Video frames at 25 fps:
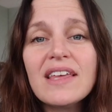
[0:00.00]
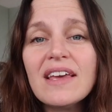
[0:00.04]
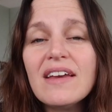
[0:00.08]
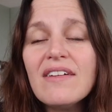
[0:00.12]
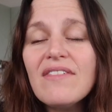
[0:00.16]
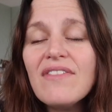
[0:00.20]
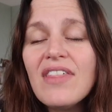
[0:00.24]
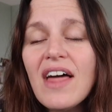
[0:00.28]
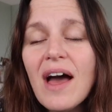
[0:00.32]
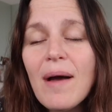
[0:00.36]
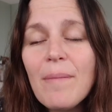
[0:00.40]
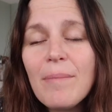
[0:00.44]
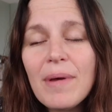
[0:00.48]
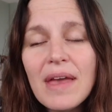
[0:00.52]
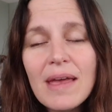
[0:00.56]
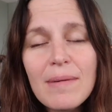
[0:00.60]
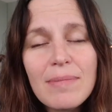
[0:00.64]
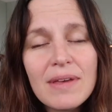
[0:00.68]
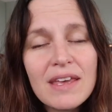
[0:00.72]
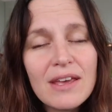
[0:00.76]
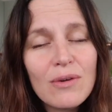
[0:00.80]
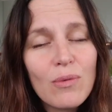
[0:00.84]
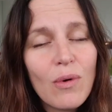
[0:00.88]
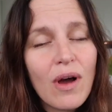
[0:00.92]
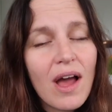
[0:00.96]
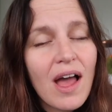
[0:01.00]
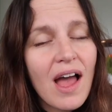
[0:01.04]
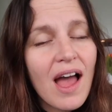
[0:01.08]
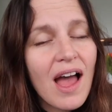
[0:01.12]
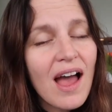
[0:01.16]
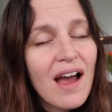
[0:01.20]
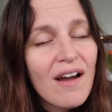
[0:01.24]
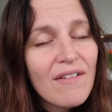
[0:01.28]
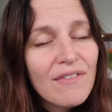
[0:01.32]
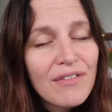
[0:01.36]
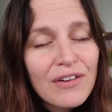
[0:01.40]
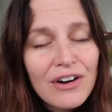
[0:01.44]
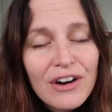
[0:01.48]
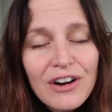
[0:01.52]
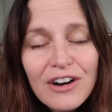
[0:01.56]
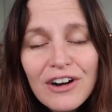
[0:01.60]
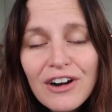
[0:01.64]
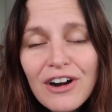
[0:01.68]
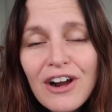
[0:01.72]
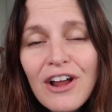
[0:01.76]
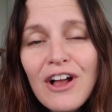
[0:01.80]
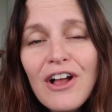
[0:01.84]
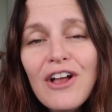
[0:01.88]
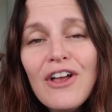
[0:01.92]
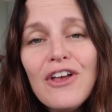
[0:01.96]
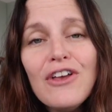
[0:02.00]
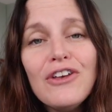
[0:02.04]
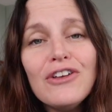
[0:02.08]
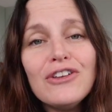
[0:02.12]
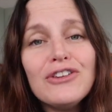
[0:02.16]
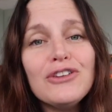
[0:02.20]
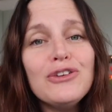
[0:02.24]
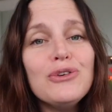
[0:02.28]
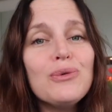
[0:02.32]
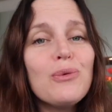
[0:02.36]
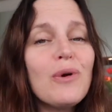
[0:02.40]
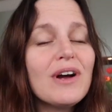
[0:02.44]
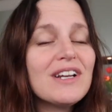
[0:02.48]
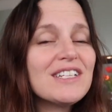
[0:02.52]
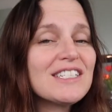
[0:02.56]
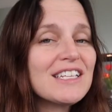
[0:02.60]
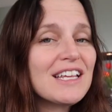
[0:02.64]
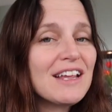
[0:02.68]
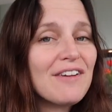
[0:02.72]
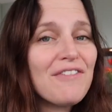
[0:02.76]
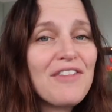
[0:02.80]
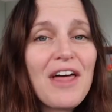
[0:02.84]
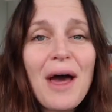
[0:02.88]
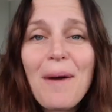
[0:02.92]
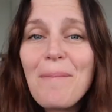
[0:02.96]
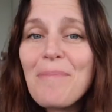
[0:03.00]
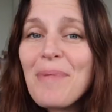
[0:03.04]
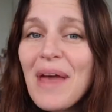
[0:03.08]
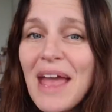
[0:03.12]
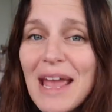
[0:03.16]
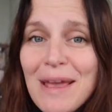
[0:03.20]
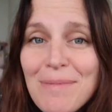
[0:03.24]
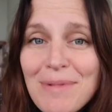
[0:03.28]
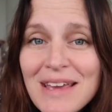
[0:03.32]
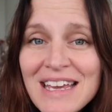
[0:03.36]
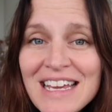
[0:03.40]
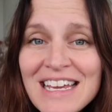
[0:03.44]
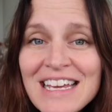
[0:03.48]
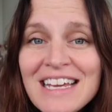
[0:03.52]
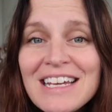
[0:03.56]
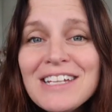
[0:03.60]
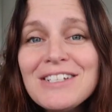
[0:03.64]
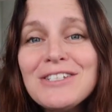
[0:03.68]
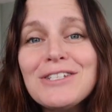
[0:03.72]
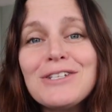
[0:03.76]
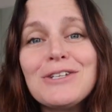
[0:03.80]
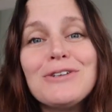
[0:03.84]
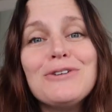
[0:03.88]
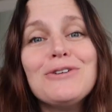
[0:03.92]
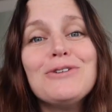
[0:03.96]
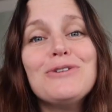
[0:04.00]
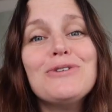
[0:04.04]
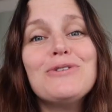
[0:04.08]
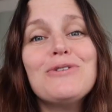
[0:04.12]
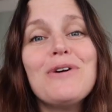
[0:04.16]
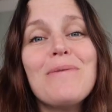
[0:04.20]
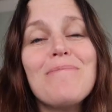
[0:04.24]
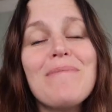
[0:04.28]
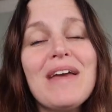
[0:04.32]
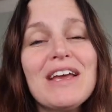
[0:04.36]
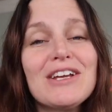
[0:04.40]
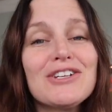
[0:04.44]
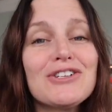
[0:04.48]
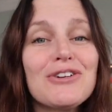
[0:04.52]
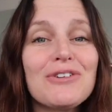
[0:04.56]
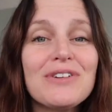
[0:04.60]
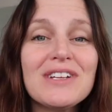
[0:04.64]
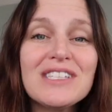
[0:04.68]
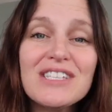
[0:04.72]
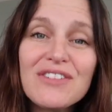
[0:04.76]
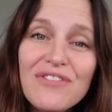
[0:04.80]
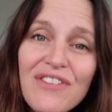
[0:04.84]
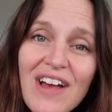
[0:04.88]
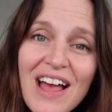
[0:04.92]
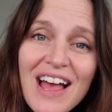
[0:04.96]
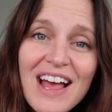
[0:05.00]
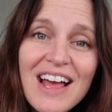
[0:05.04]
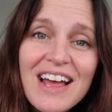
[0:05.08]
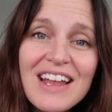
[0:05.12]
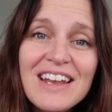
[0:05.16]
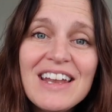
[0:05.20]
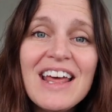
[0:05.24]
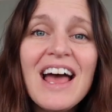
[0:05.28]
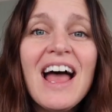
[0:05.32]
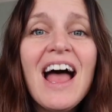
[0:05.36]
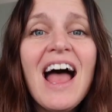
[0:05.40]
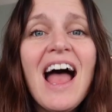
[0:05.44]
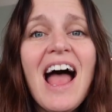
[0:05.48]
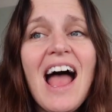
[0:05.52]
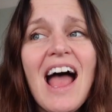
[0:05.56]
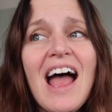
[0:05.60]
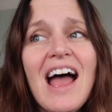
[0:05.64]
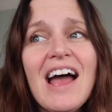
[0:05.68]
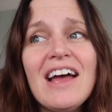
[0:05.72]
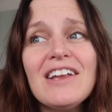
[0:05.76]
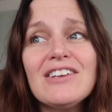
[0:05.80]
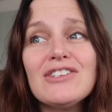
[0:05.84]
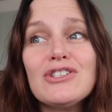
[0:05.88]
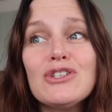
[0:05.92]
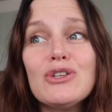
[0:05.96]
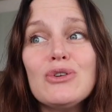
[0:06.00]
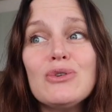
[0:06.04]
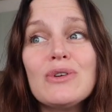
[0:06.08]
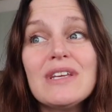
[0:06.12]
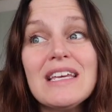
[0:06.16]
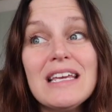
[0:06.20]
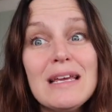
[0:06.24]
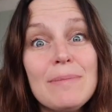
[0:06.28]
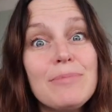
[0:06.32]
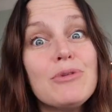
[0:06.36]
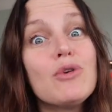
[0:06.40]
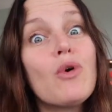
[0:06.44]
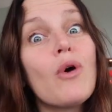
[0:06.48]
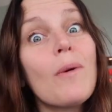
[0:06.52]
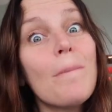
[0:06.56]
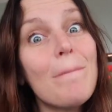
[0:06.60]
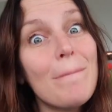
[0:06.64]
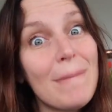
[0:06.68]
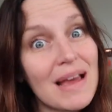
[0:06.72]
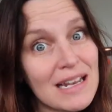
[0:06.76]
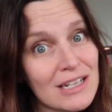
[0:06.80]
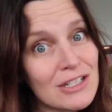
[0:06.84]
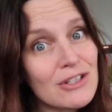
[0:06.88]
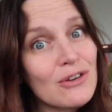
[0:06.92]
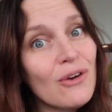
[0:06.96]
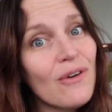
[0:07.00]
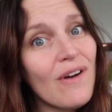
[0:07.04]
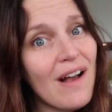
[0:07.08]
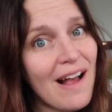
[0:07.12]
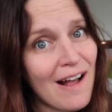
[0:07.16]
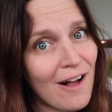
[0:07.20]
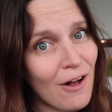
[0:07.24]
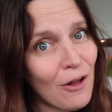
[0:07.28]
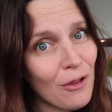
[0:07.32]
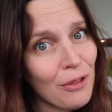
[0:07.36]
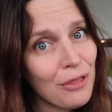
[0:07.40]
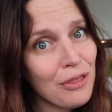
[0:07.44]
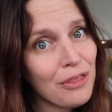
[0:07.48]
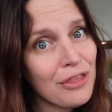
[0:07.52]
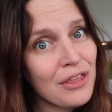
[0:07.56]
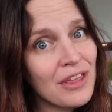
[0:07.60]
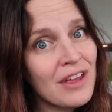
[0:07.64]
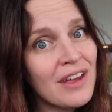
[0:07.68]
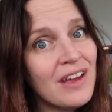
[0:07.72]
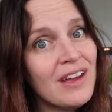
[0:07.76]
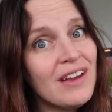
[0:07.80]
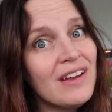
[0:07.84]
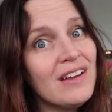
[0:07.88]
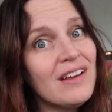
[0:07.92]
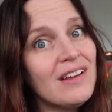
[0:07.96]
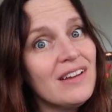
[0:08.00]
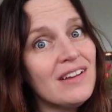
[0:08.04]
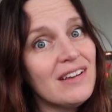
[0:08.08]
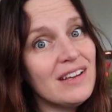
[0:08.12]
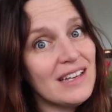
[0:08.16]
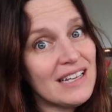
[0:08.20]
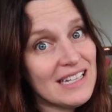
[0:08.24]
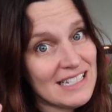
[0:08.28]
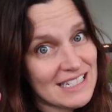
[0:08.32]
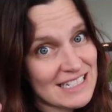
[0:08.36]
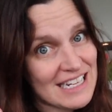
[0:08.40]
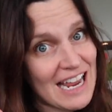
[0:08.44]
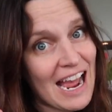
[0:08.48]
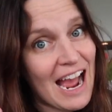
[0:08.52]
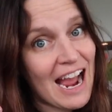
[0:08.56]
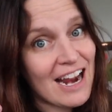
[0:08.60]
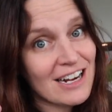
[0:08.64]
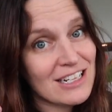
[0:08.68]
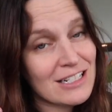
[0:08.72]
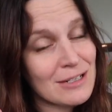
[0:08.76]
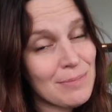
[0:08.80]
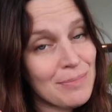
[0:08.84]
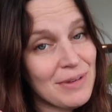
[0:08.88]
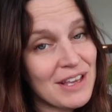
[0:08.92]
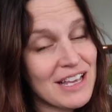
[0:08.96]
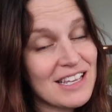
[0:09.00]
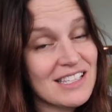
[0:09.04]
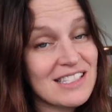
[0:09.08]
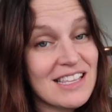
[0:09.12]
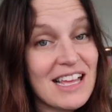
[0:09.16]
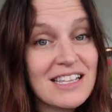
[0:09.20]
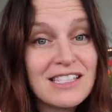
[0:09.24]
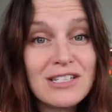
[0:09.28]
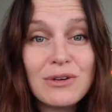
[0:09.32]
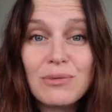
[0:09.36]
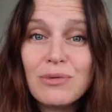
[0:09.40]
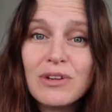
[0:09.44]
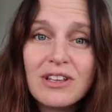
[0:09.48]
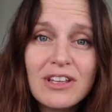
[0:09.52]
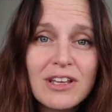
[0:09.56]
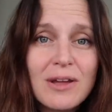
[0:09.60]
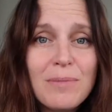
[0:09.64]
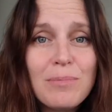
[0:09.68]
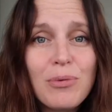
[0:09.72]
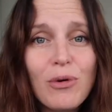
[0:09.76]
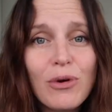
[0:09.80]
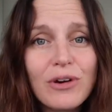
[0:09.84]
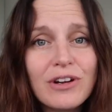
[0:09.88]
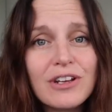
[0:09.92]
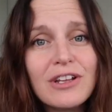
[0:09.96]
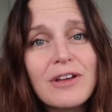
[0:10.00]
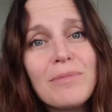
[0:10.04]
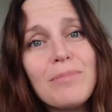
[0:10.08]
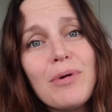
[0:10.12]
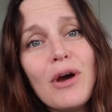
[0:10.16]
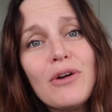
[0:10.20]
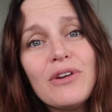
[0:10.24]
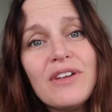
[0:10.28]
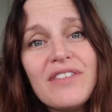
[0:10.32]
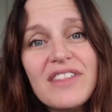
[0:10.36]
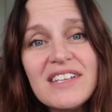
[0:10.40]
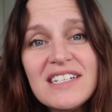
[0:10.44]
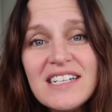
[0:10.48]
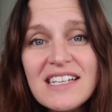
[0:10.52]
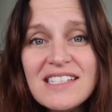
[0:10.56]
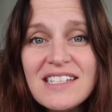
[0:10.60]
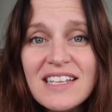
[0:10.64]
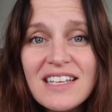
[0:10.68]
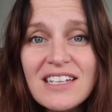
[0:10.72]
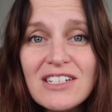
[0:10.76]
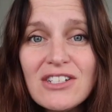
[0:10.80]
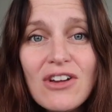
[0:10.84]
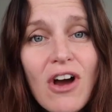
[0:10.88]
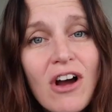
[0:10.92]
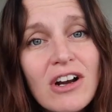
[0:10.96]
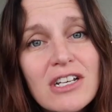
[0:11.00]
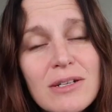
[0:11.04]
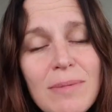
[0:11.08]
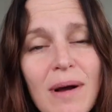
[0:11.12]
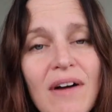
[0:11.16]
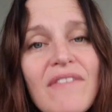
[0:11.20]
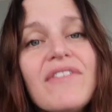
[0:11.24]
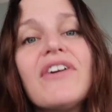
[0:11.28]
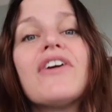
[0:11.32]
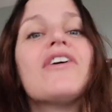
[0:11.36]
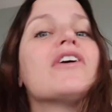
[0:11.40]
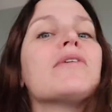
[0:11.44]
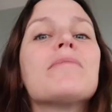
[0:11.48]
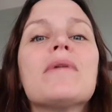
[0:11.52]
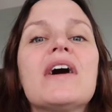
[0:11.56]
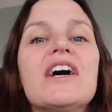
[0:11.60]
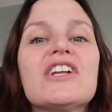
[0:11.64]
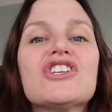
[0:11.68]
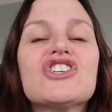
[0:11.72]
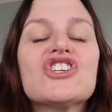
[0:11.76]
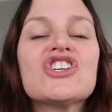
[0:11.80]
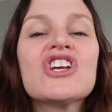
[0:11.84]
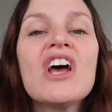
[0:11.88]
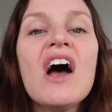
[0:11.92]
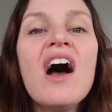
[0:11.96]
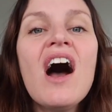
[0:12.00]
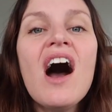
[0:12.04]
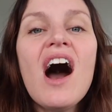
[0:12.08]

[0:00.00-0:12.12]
Give that baby whatever you want to give that baby to make sure it's fed and to keep your mental health intact, because that's a really important component that doesn't get talked about very much.